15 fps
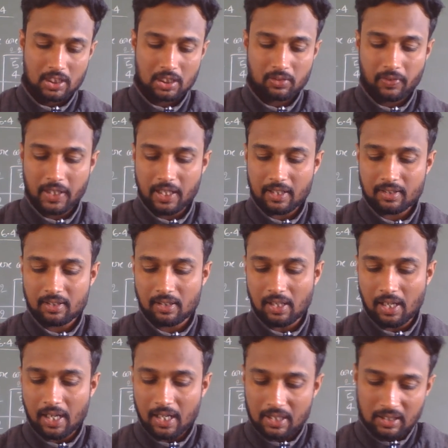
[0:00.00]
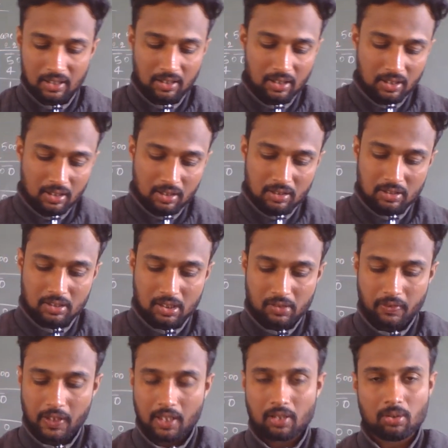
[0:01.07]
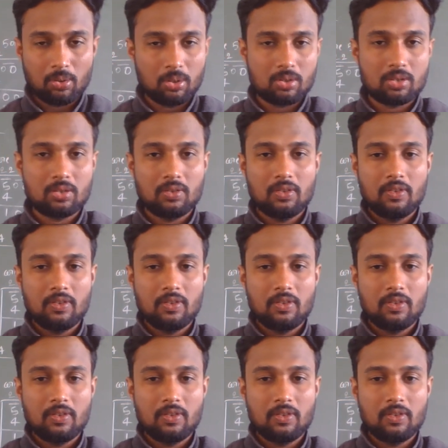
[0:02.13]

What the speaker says: squares and square roots.